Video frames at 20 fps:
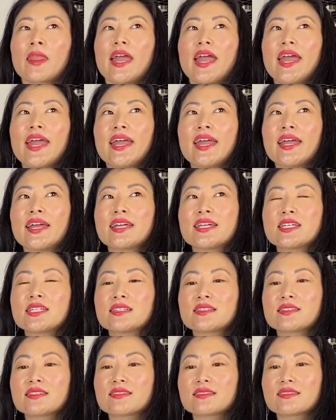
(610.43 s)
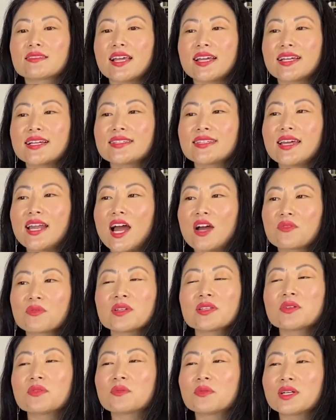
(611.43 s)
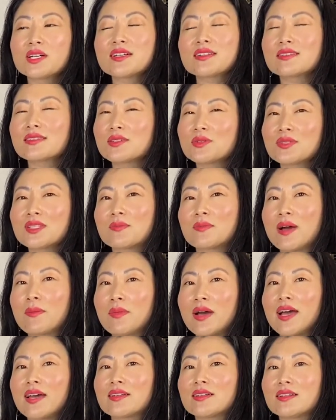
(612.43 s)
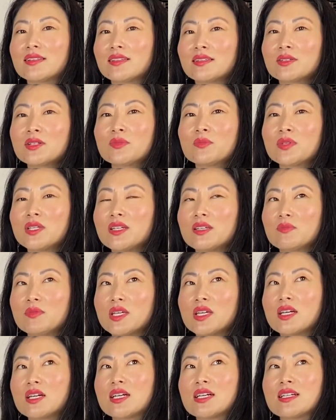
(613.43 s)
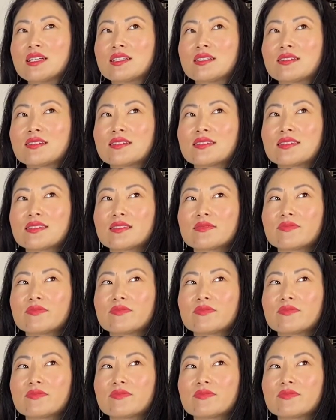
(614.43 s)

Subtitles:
And like I said, I really was losing my mind a little bit because